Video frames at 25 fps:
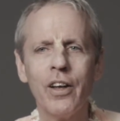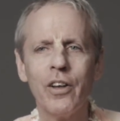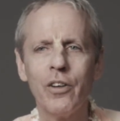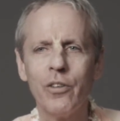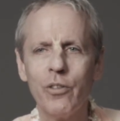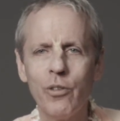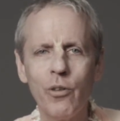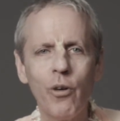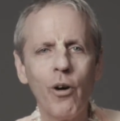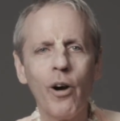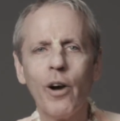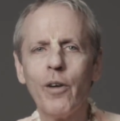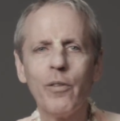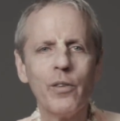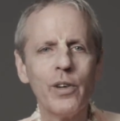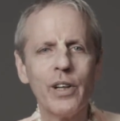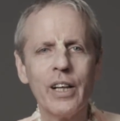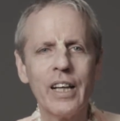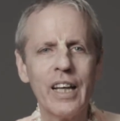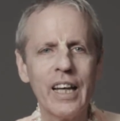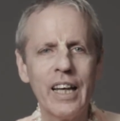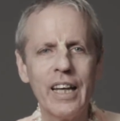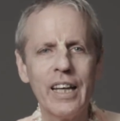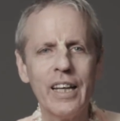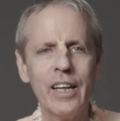
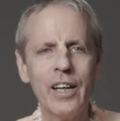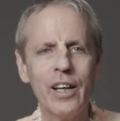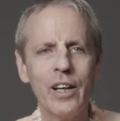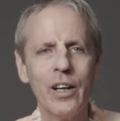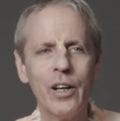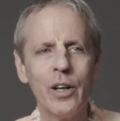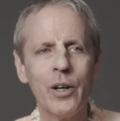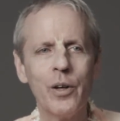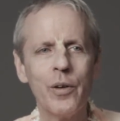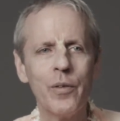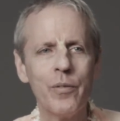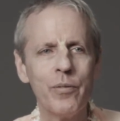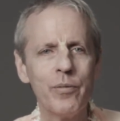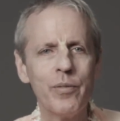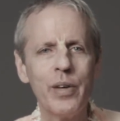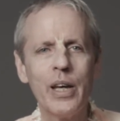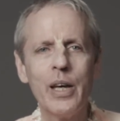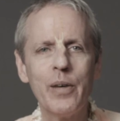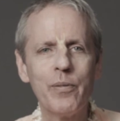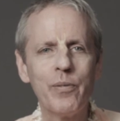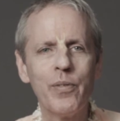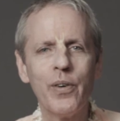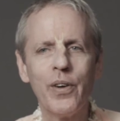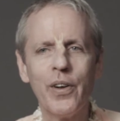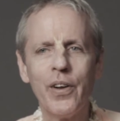Normally,
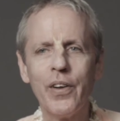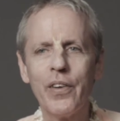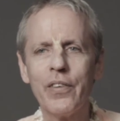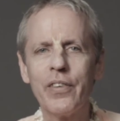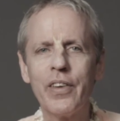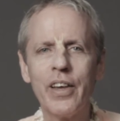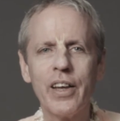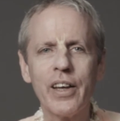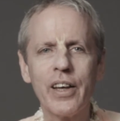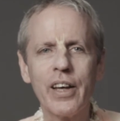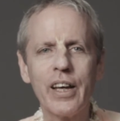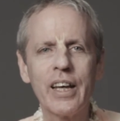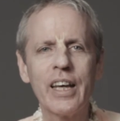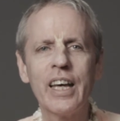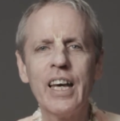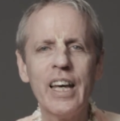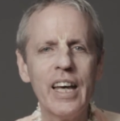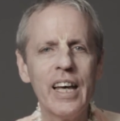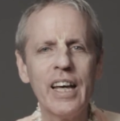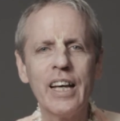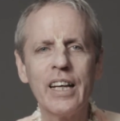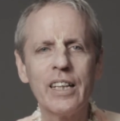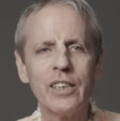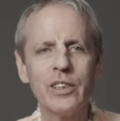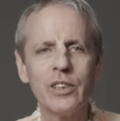people, the
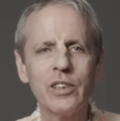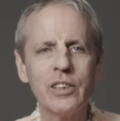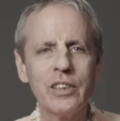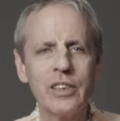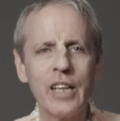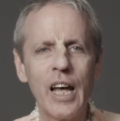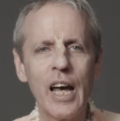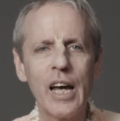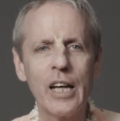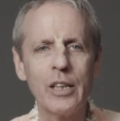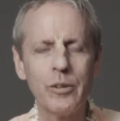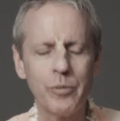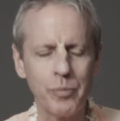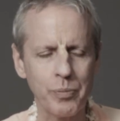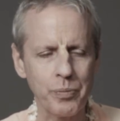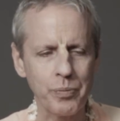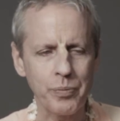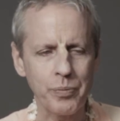kings, if